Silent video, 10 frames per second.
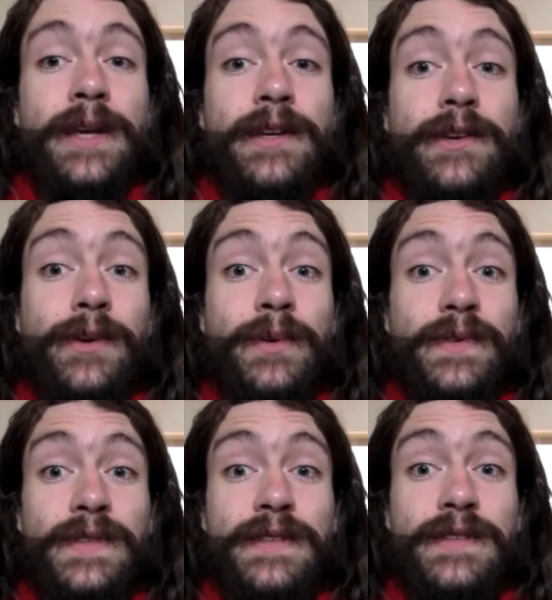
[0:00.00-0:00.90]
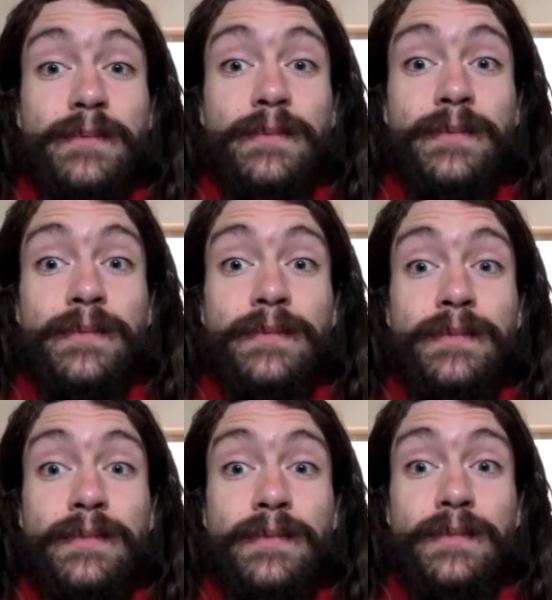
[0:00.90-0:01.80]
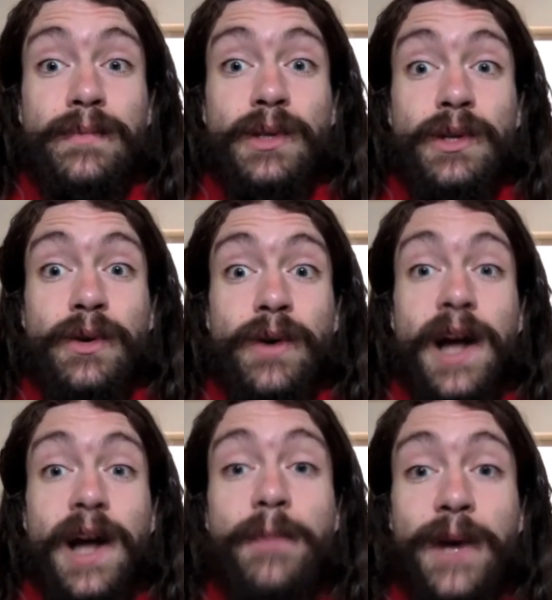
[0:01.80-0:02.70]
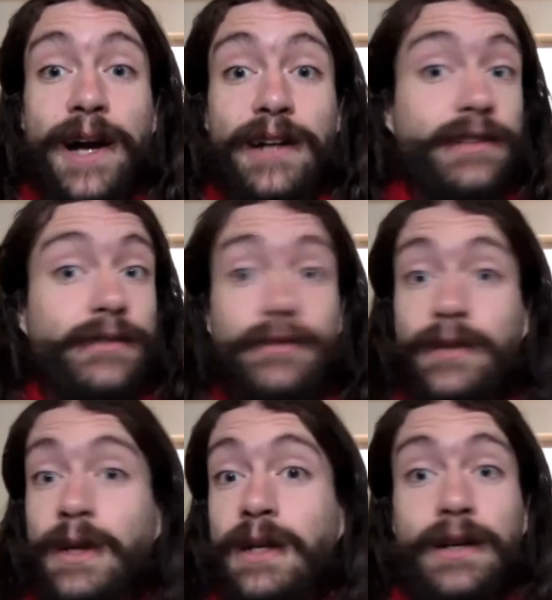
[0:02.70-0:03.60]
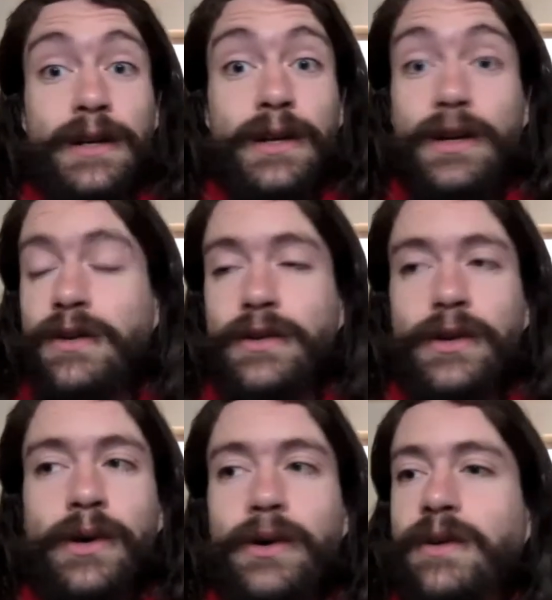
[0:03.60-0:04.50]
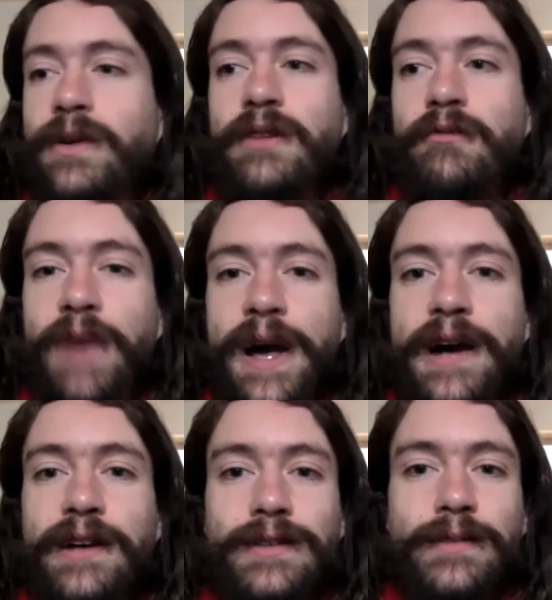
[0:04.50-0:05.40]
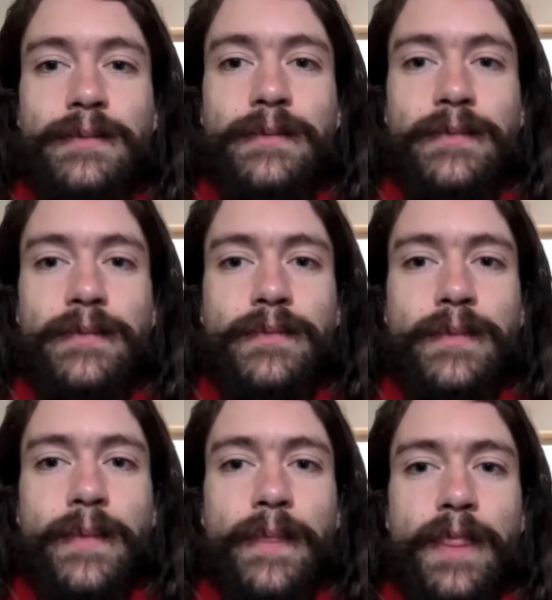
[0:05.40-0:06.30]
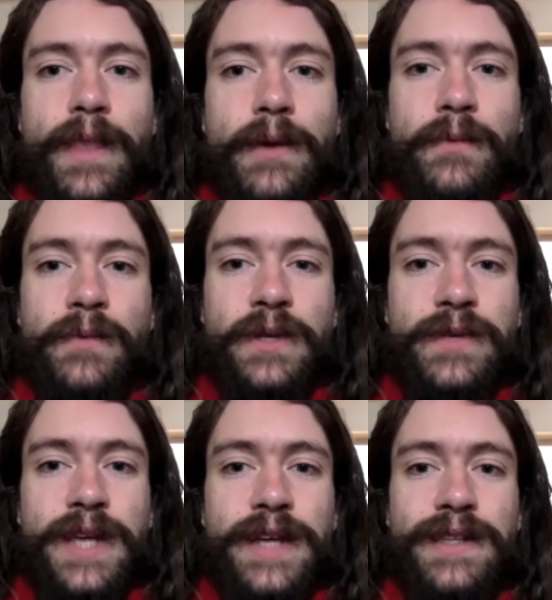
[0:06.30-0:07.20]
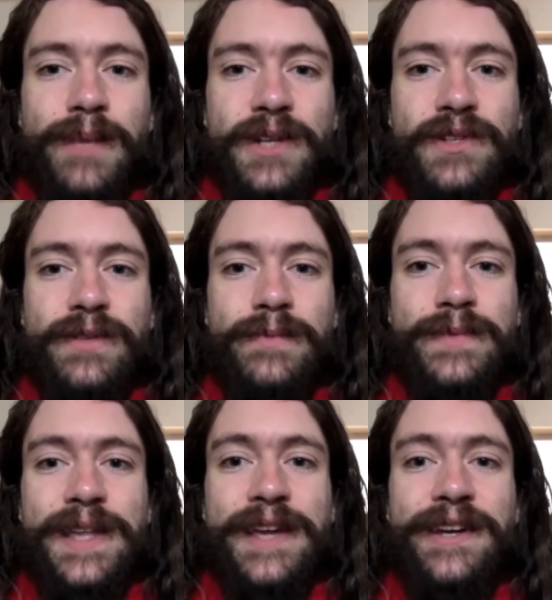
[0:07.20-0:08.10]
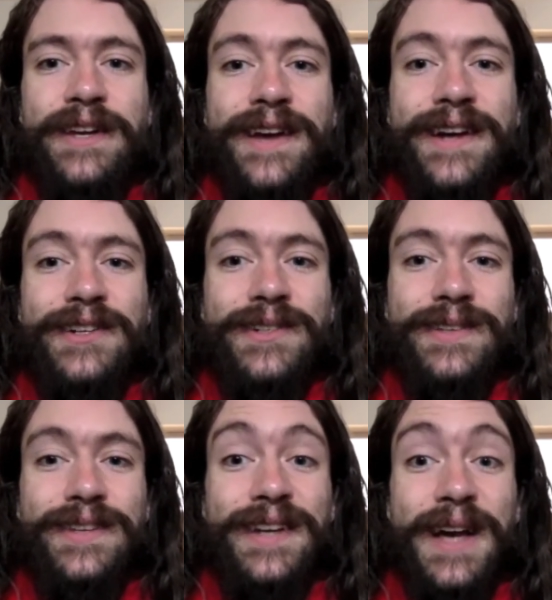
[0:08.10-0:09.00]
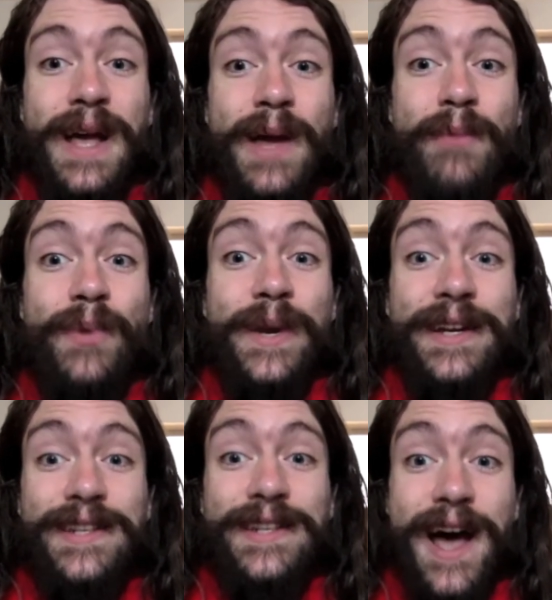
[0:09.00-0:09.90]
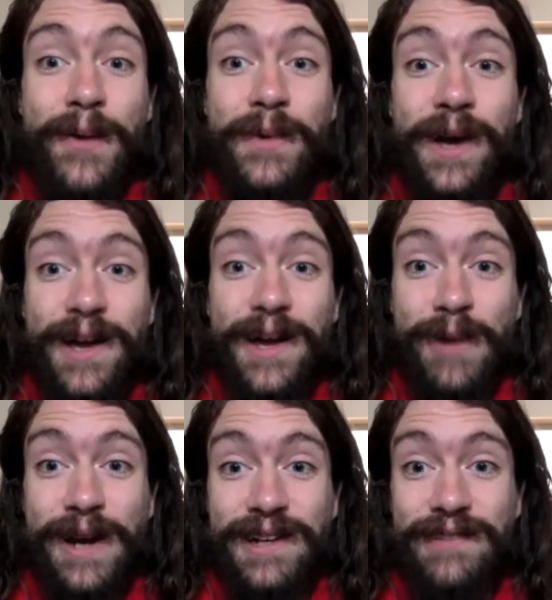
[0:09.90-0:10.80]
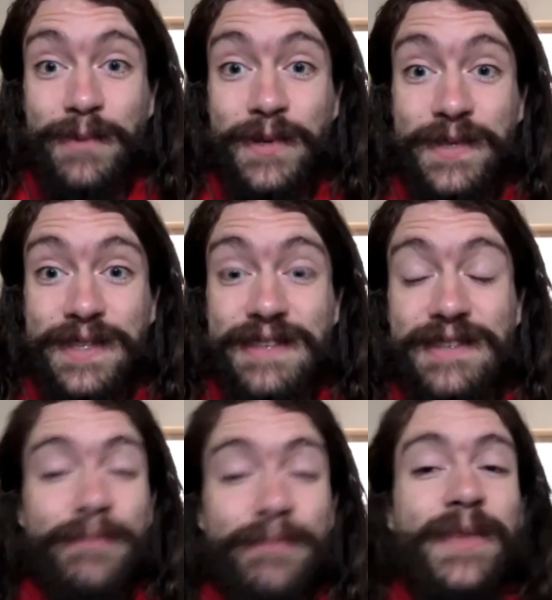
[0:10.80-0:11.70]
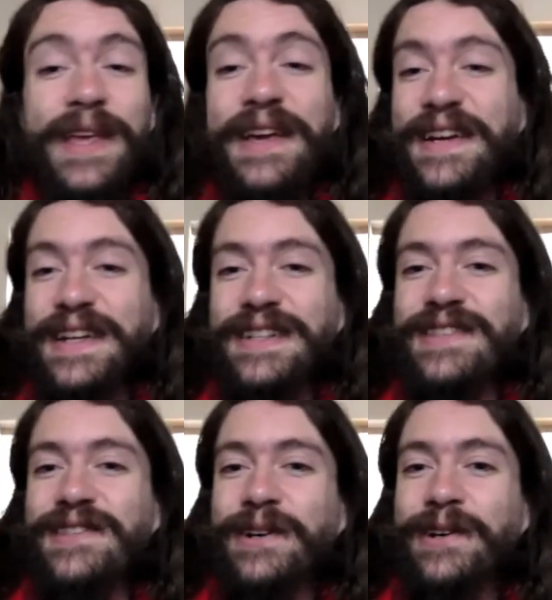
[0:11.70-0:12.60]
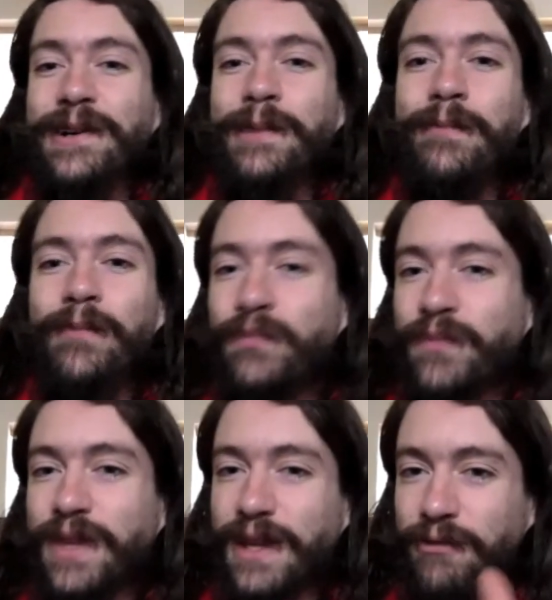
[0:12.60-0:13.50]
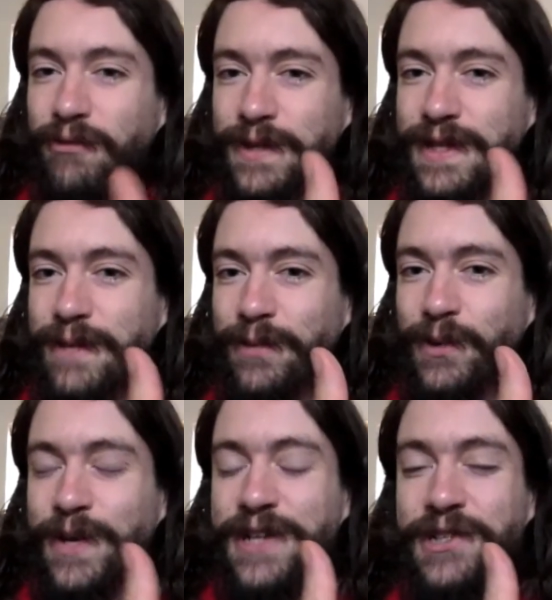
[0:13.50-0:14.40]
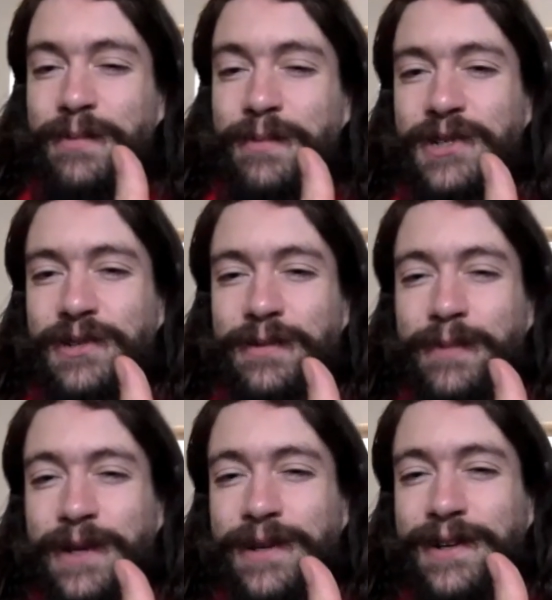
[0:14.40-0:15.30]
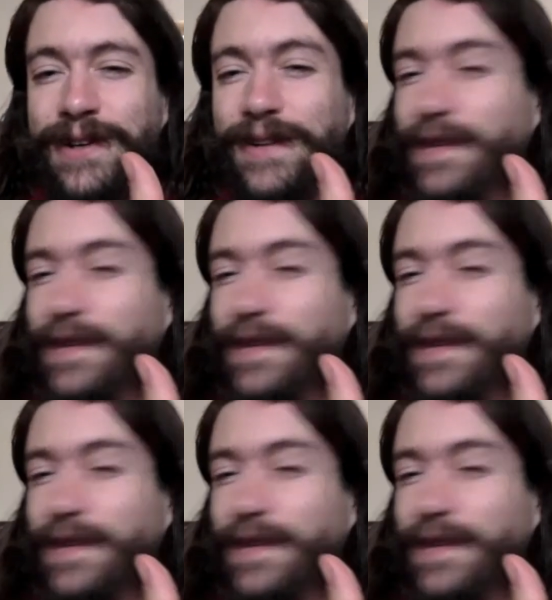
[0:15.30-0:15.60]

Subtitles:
your immune system go hyperactive. No, in fact, when you take the mushrooms, they can actually bring down a hyperactive immune system. So, for example, reishi mushroom here,